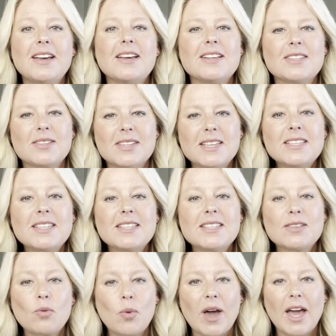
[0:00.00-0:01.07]
So this is
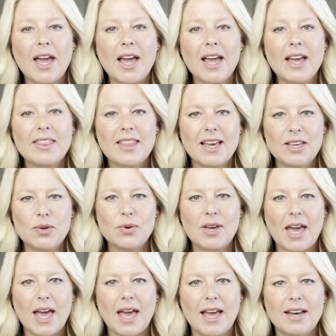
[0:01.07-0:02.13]
the way that you
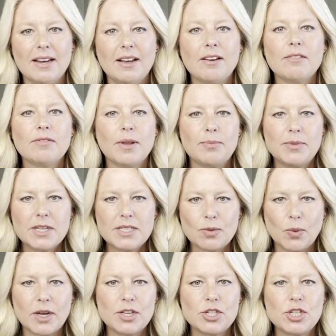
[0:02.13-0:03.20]
can flip the
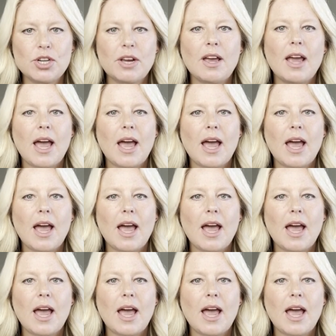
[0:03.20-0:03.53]
switch